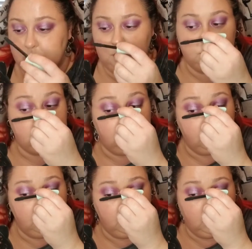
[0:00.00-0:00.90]
used
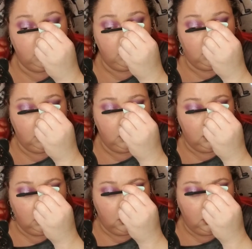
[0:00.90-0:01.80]
to
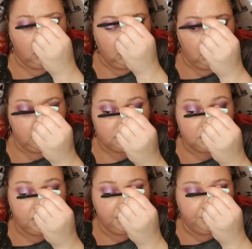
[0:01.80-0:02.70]
the
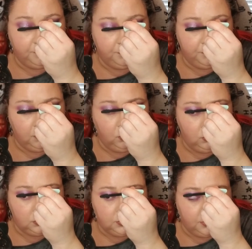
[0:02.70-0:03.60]
slick
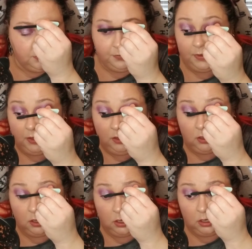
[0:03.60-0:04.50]
floors, I don't think.
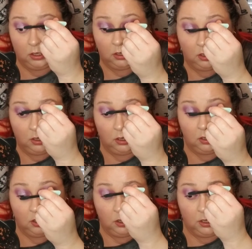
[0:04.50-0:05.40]

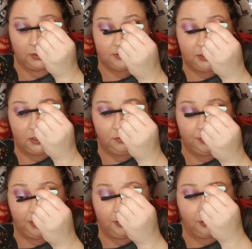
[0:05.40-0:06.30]
He's getting
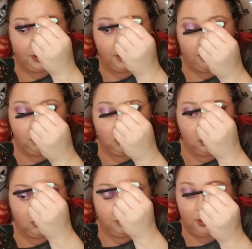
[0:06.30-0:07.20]
better at it,
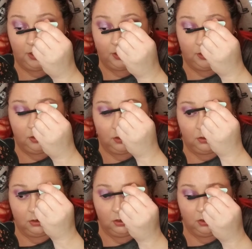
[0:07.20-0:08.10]
but
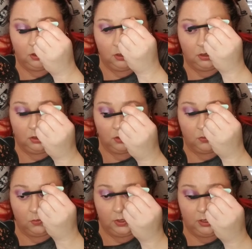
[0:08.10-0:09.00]

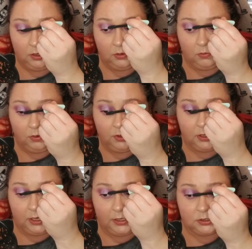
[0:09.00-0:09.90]
when one of the
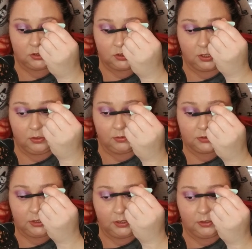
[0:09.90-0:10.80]
cats is trying to go
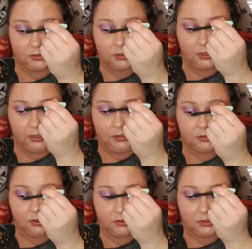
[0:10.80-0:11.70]
upstairs and he's
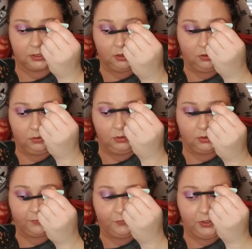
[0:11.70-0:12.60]
like, oh look,
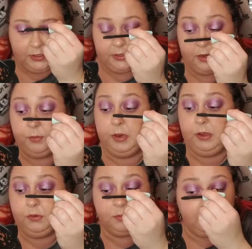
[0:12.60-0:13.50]
a friend that'll play
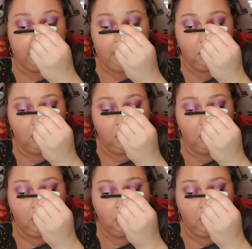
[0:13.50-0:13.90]
with me,